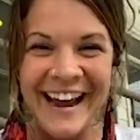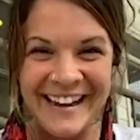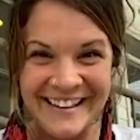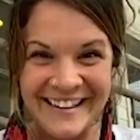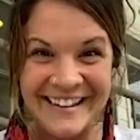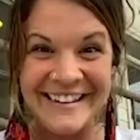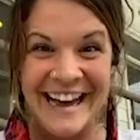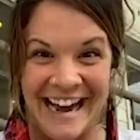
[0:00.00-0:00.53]

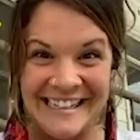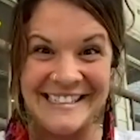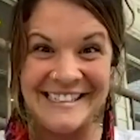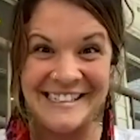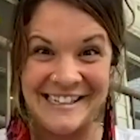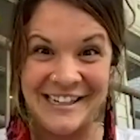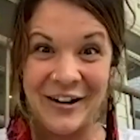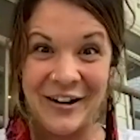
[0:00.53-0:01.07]
in the
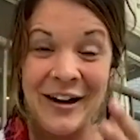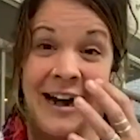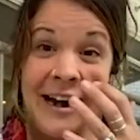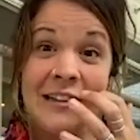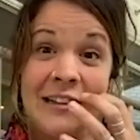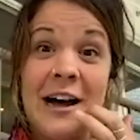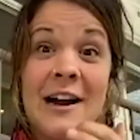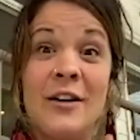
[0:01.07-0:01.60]
last year, and
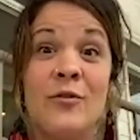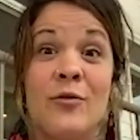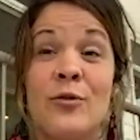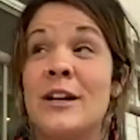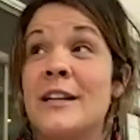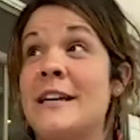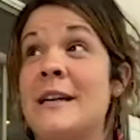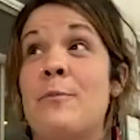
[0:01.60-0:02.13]
a lot of
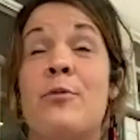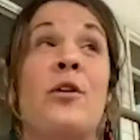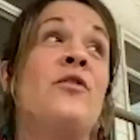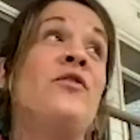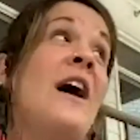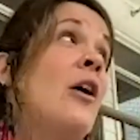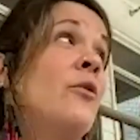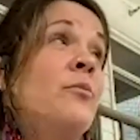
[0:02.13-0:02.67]
really
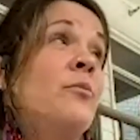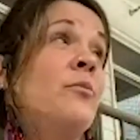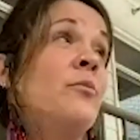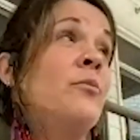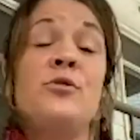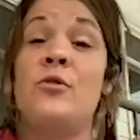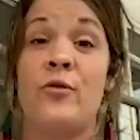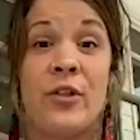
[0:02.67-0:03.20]
profound,
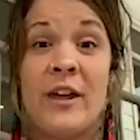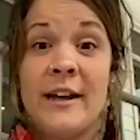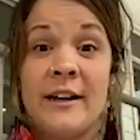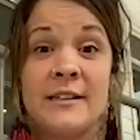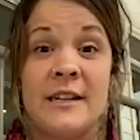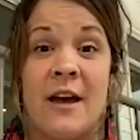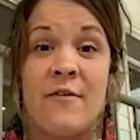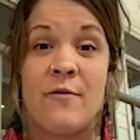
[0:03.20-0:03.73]
beautiful
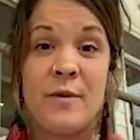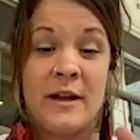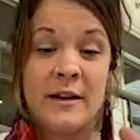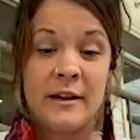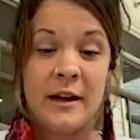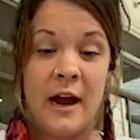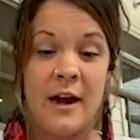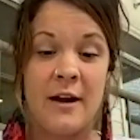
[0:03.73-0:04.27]
things have
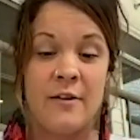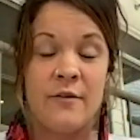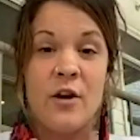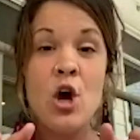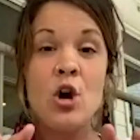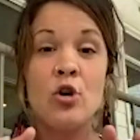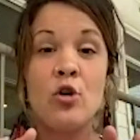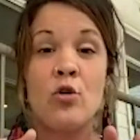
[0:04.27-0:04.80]
been kind
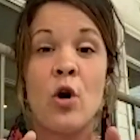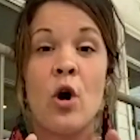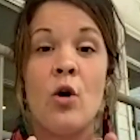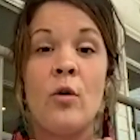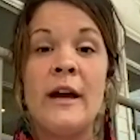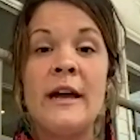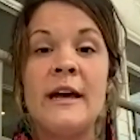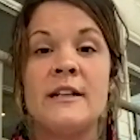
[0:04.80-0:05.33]
of
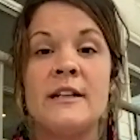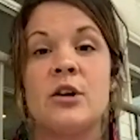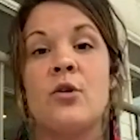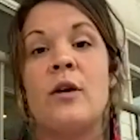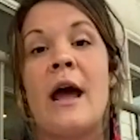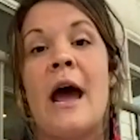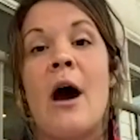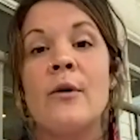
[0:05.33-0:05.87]
growing. And
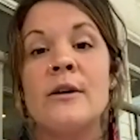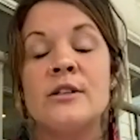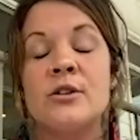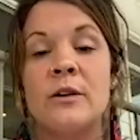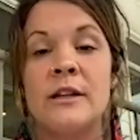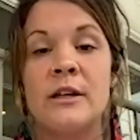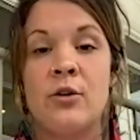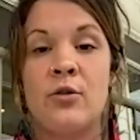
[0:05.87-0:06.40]
so now is a
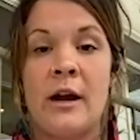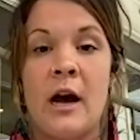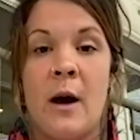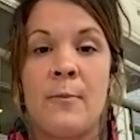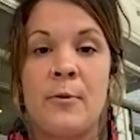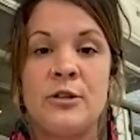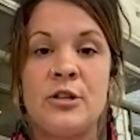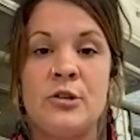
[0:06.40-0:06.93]
really great
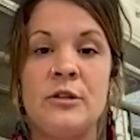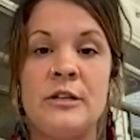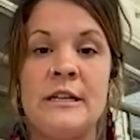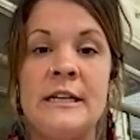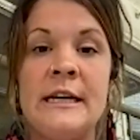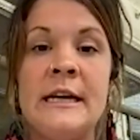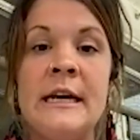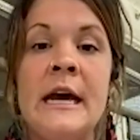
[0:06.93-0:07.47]

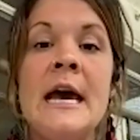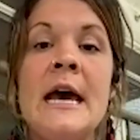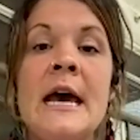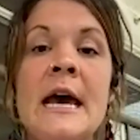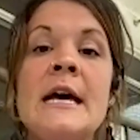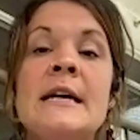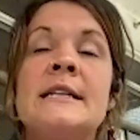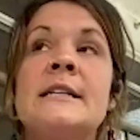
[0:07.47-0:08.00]
opportunity
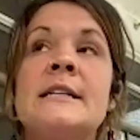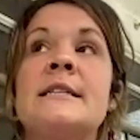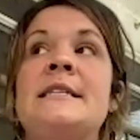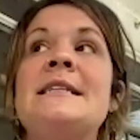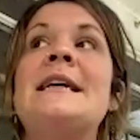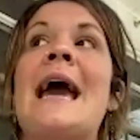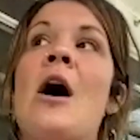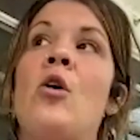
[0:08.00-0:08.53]
to
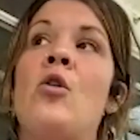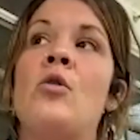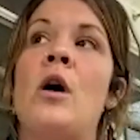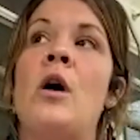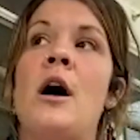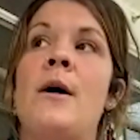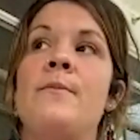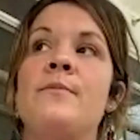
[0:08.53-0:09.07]
seek
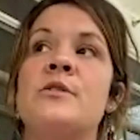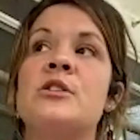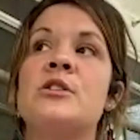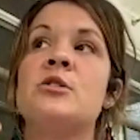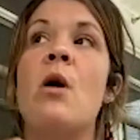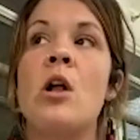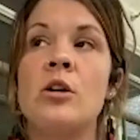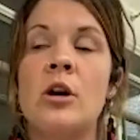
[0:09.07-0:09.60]
out
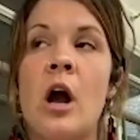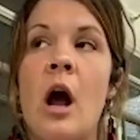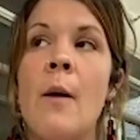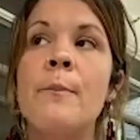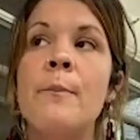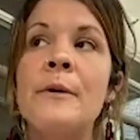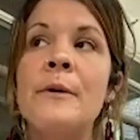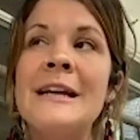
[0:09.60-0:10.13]
smaller
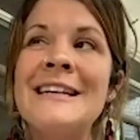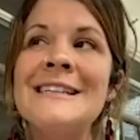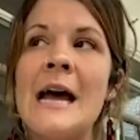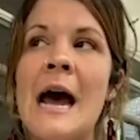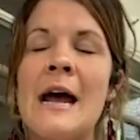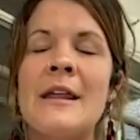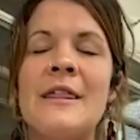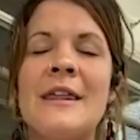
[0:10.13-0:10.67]

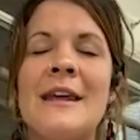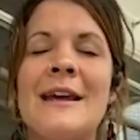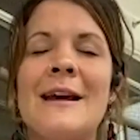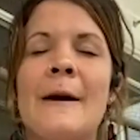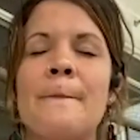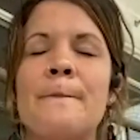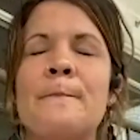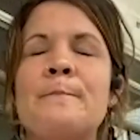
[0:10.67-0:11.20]
companies. I
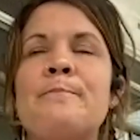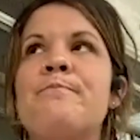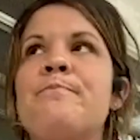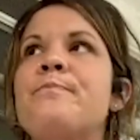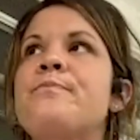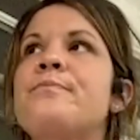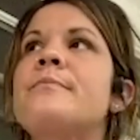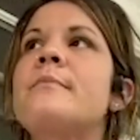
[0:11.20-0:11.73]
think
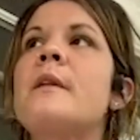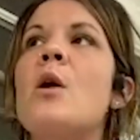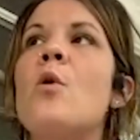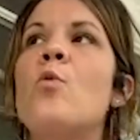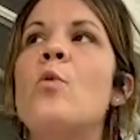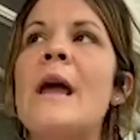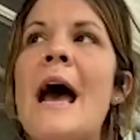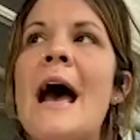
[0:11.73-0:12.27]

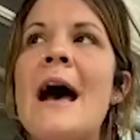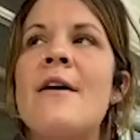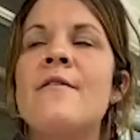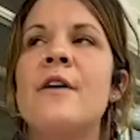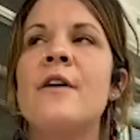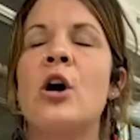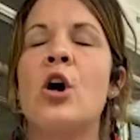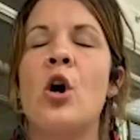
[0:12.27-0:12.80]
we
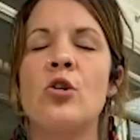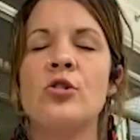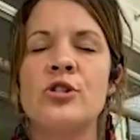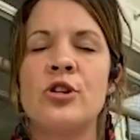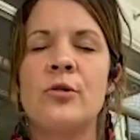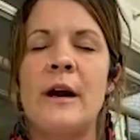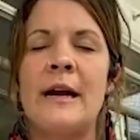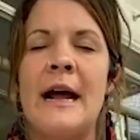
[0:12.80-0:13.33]
have a
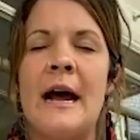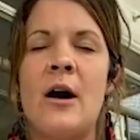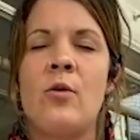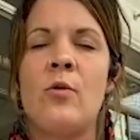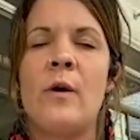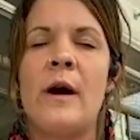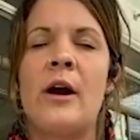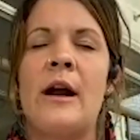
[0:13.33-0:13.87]
culture right
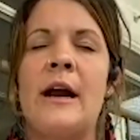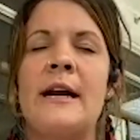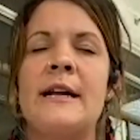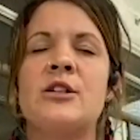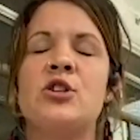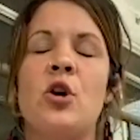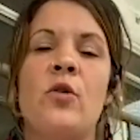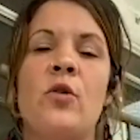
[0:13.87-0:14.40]
now where it
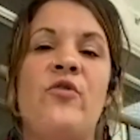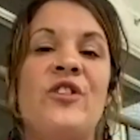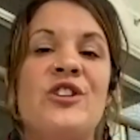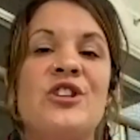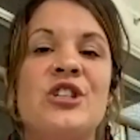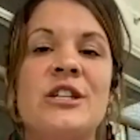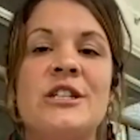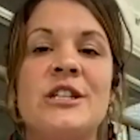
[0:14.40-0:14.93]
is so
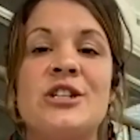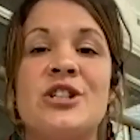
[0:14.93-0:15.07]
efficient